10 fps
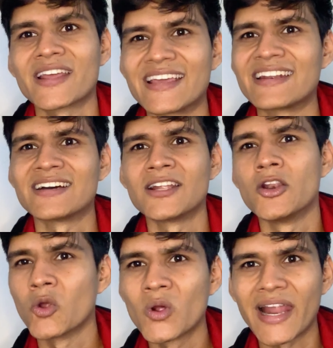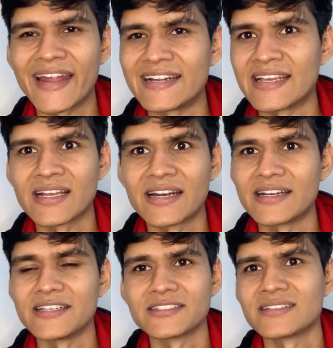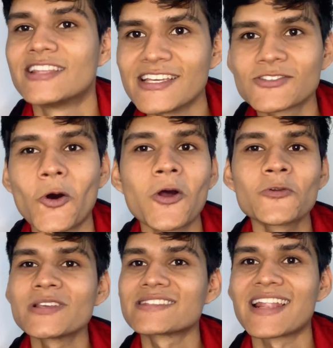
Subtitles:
in a low lighting condition, there's always the